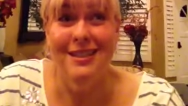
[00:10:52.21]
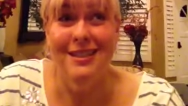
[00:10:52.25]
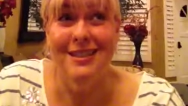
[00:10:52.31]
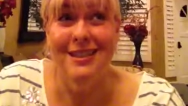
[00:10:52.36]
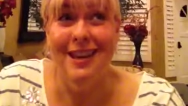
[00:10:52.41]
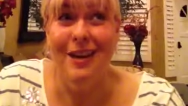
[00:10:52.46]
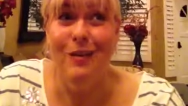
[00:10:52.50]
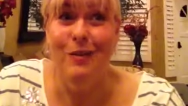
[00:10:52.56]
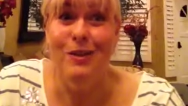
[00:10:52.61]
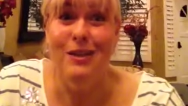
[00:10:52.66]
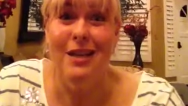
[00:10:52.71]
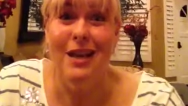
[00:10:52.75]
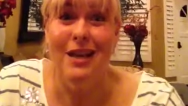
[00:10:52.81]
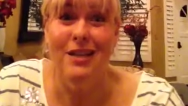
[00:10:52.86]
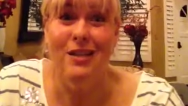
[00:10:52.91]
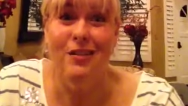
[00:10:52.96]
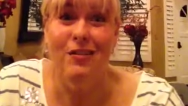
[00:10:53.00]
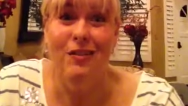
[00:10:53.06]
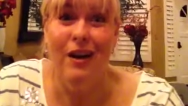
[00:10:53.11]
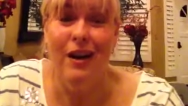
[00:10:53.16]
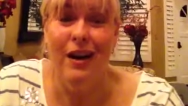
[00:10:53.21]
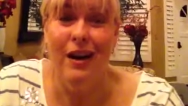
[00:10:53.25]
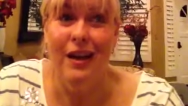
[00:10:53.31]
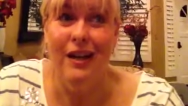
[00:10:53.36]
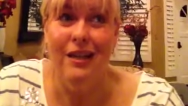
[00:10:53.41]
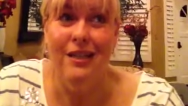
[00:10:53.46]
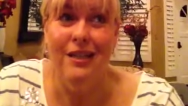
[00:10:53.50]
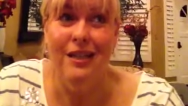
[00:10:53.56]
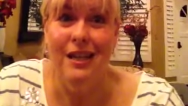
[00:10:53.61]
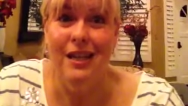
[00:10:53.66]
that was last Friday,
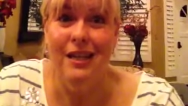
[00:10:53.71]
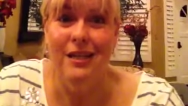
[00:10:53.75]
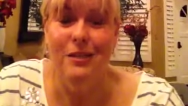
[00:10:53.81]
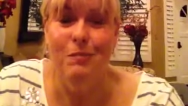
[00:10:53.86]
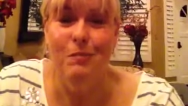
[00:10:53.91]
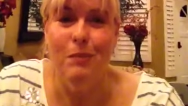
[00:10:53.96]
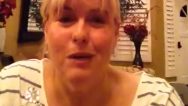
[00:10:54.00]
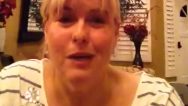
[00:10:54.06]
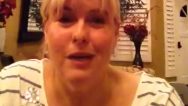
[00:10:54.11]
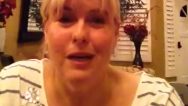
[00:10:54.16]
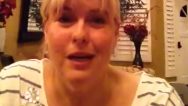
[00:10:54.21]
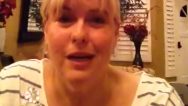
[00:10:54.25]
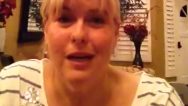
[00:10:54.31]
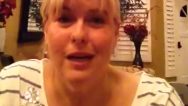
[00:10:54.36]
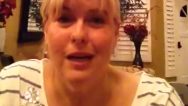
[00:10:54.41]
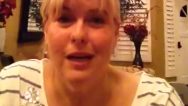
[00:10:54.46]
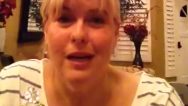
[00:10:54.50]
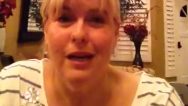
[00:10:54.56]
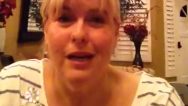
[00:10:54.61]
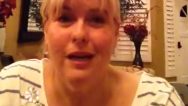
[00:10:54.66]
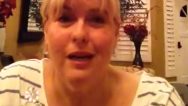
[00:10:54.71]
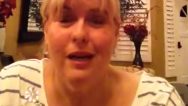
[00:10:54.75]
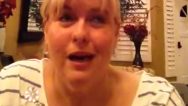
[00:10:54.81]
and today's Monday.